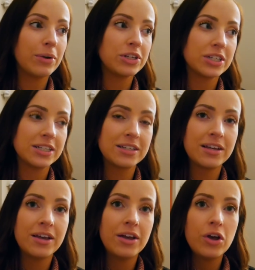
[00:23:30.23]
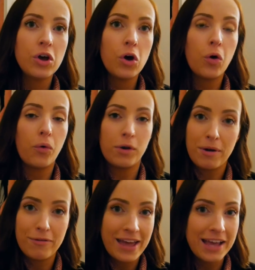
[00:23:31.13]
which is one of
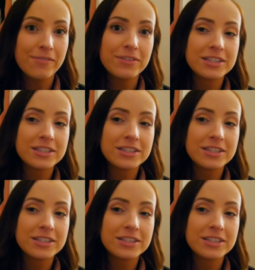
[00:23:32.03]
my faves.